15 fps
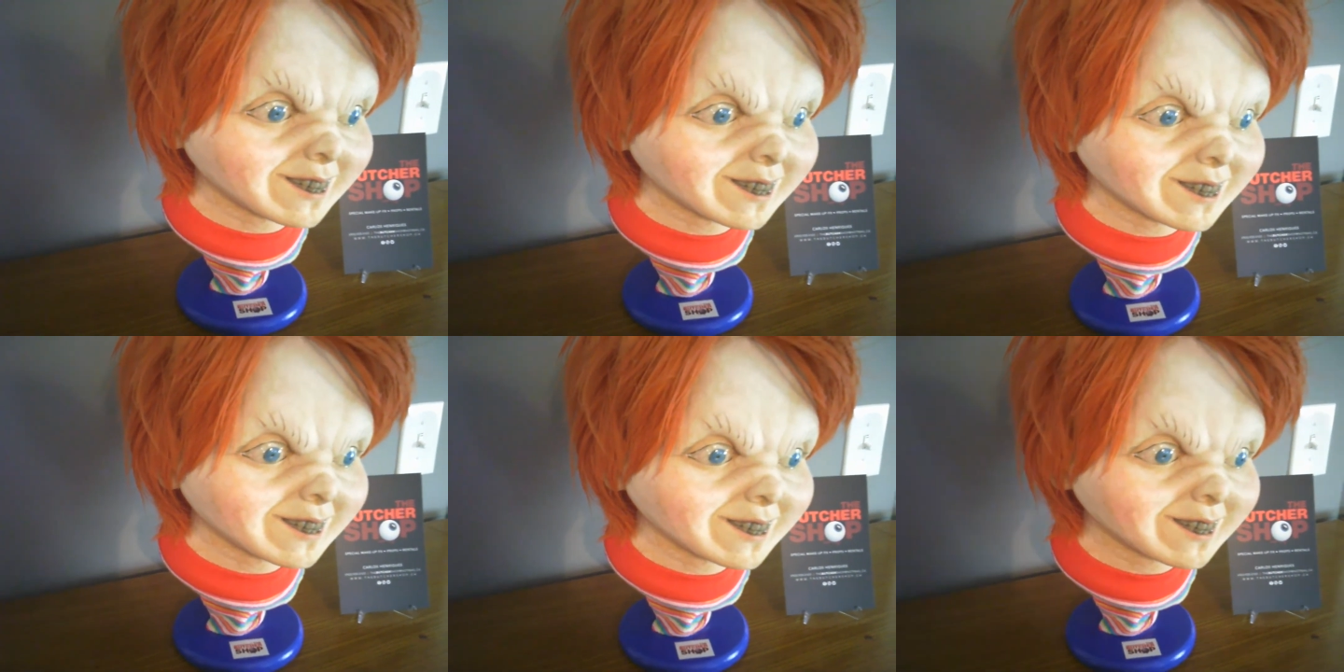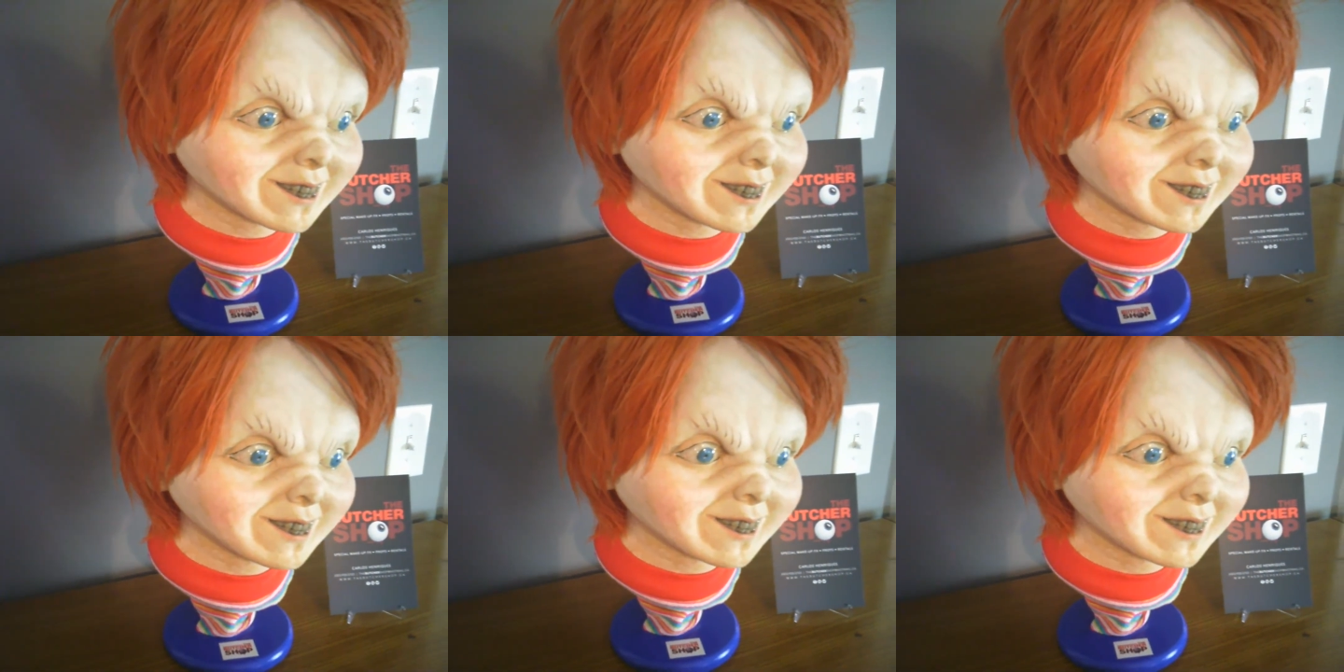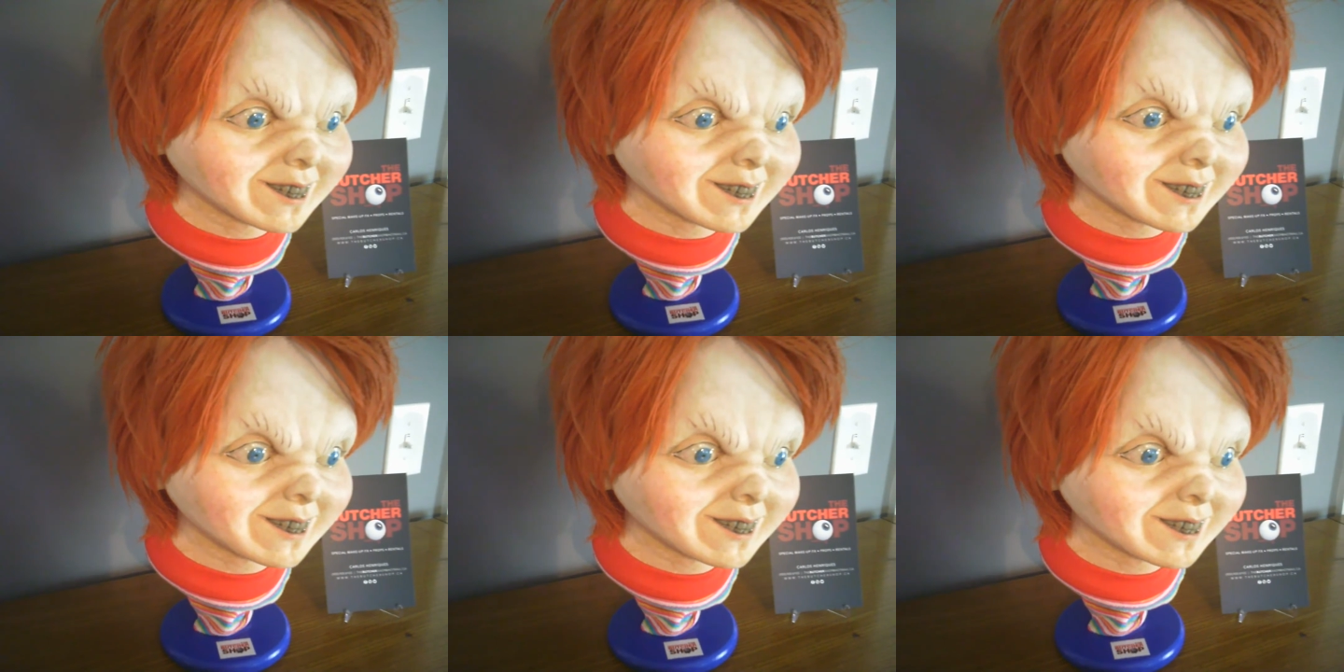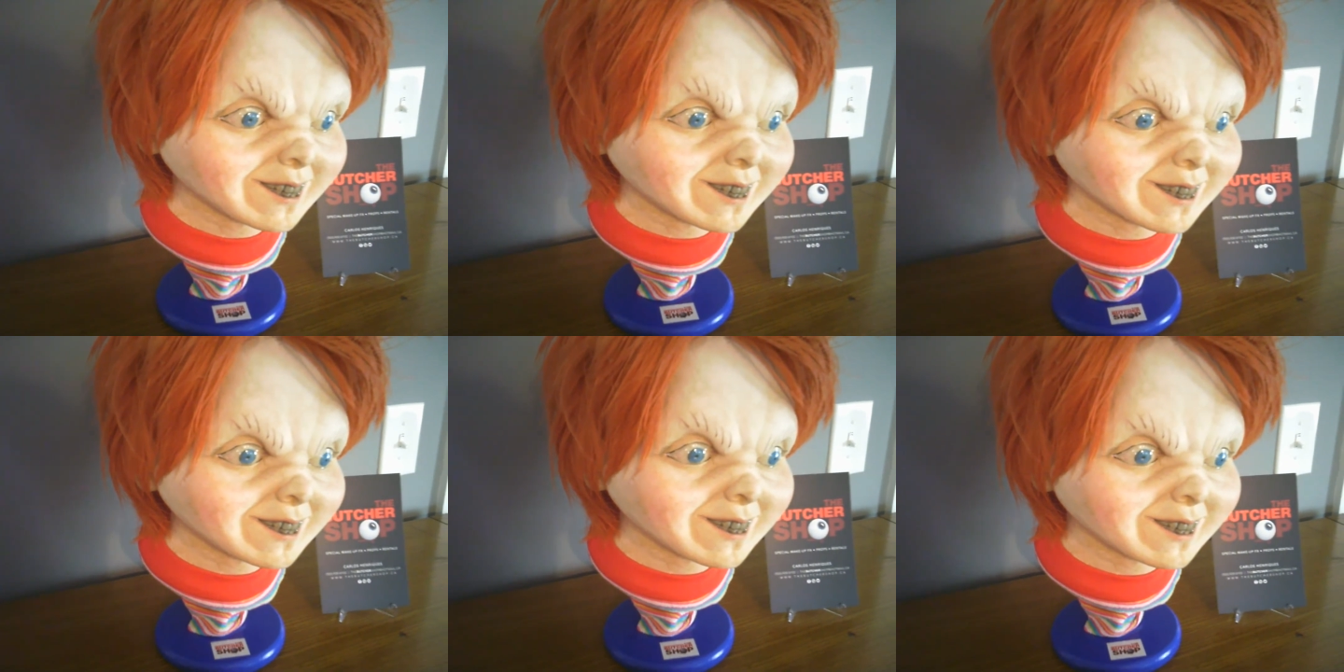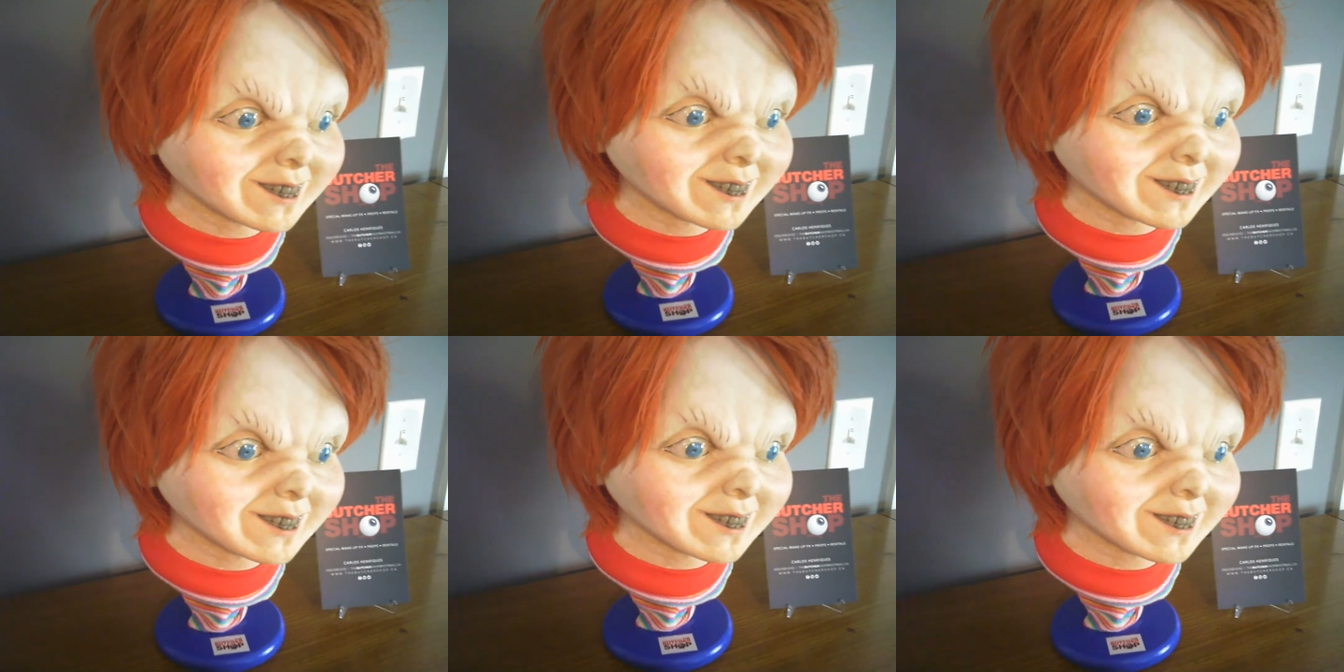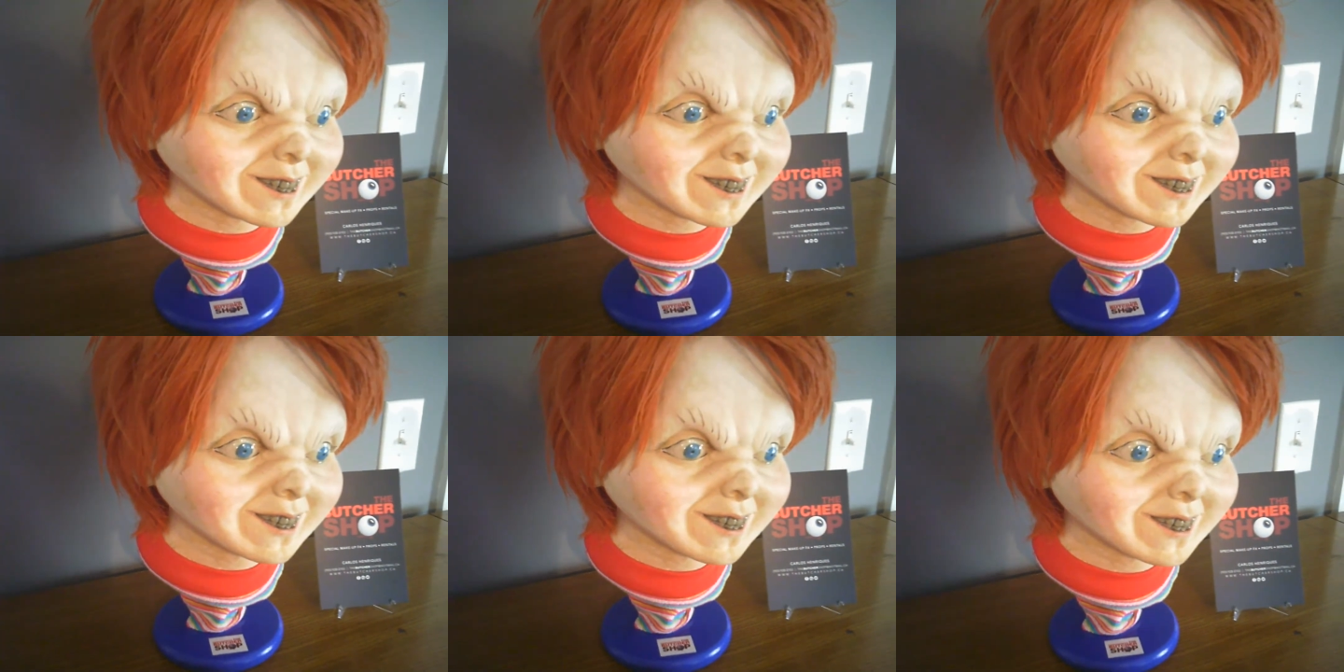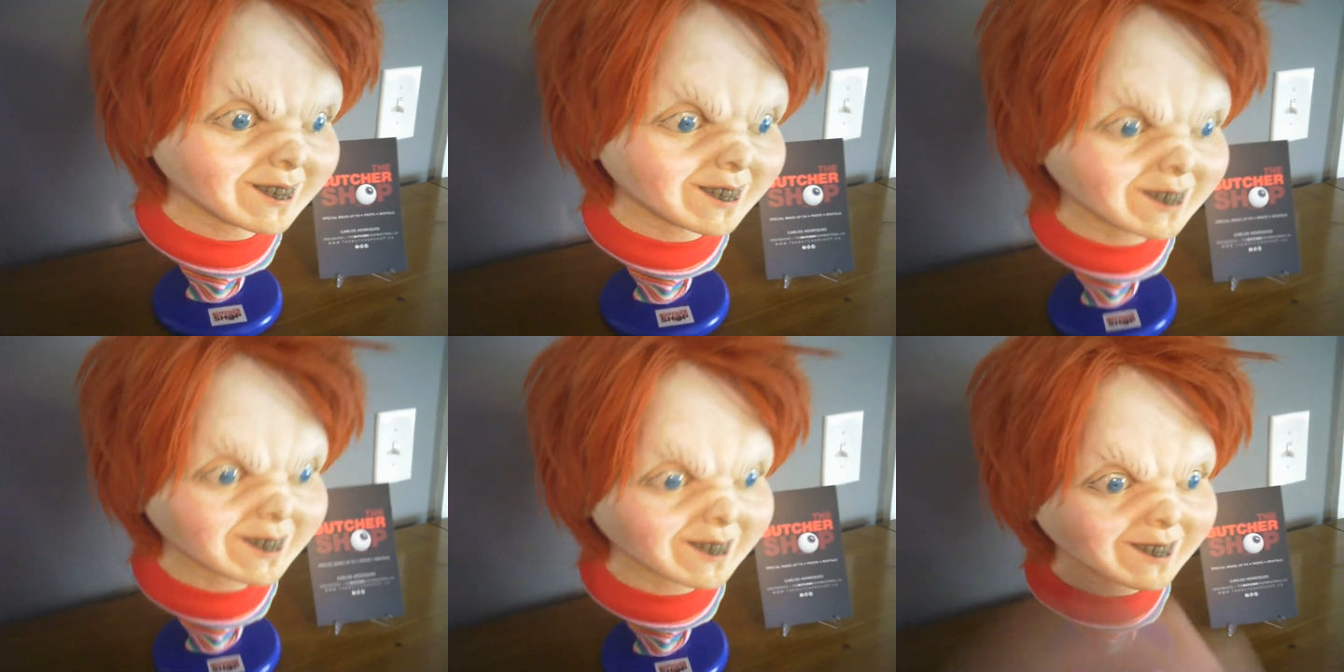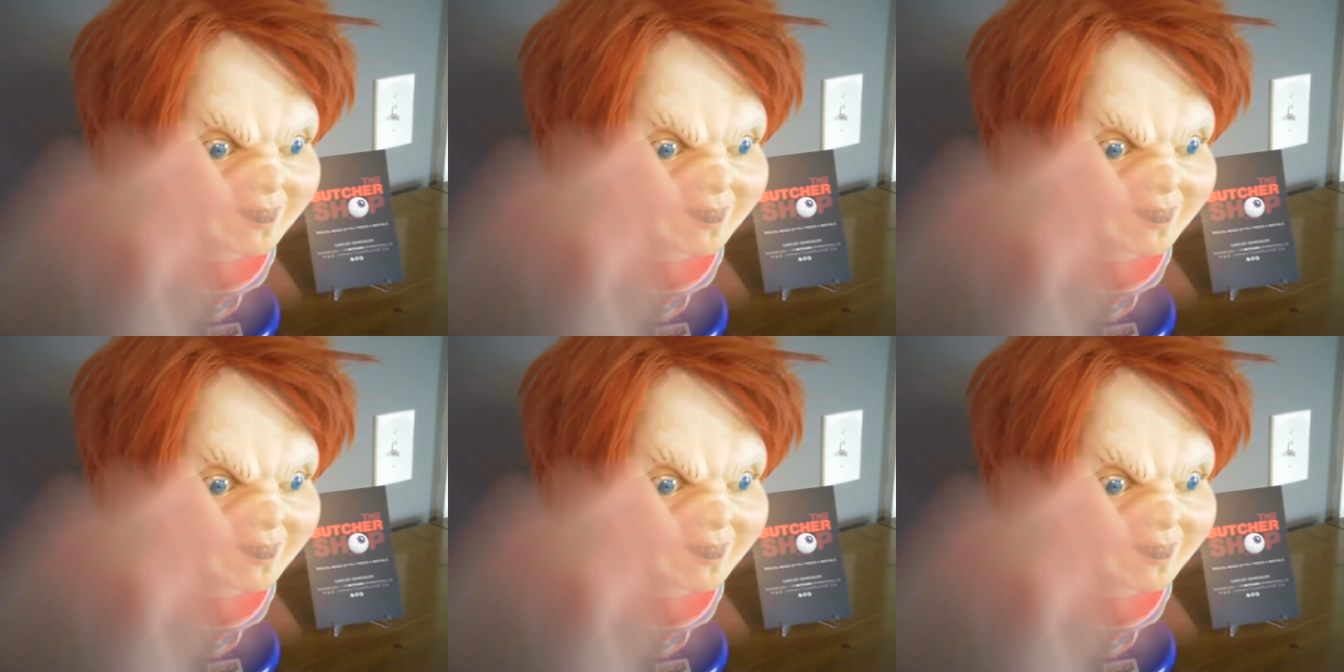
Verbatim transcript: from, you know, Chucky's shirt in the movie.